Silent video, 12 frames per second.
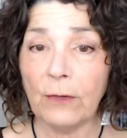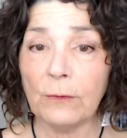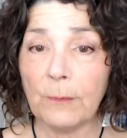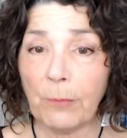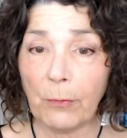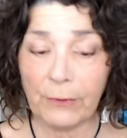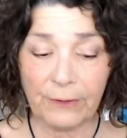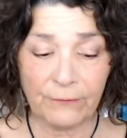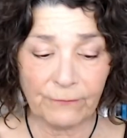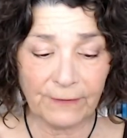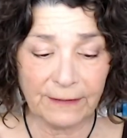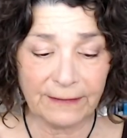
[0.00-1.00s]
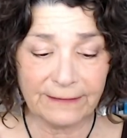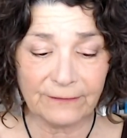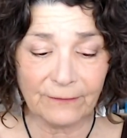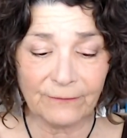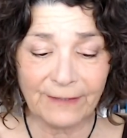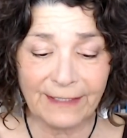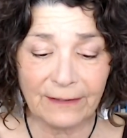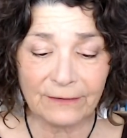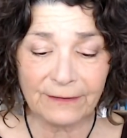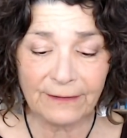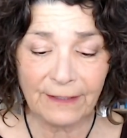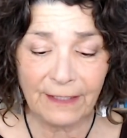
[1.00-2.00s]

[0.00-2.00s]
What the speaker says: reported feelings of guilt.